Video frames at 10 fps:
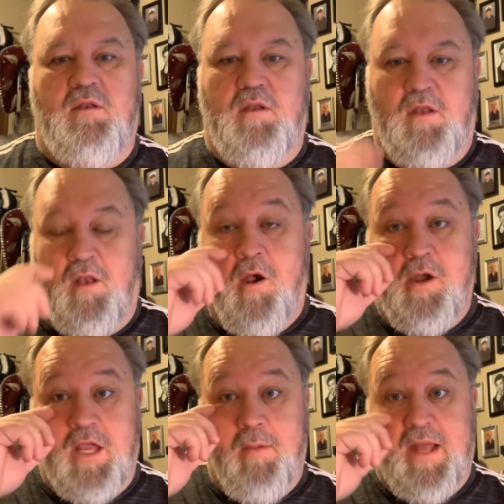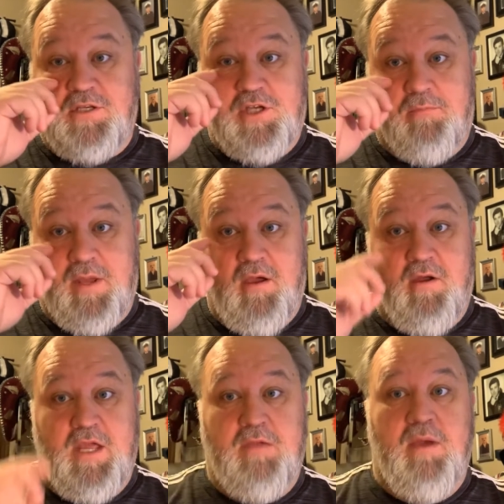learning about shipping on
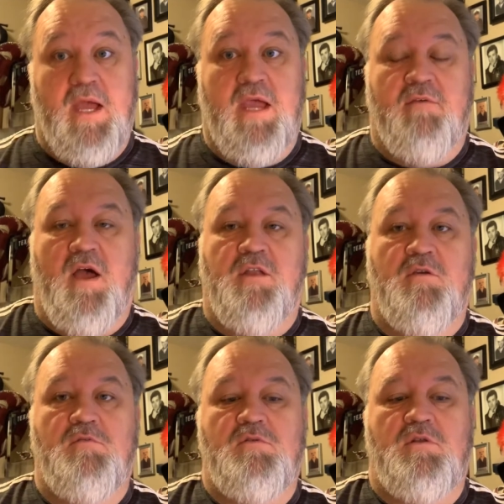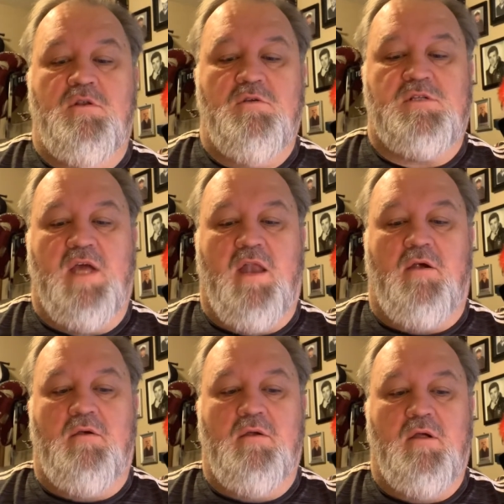eBay, a new, new
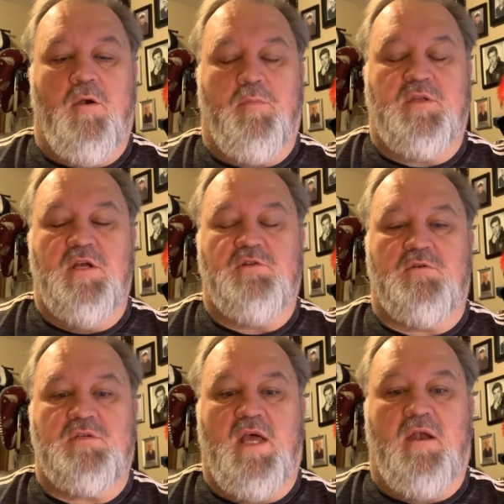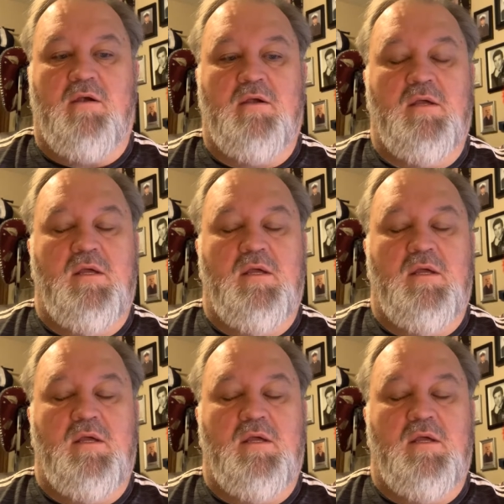seller or potential seller.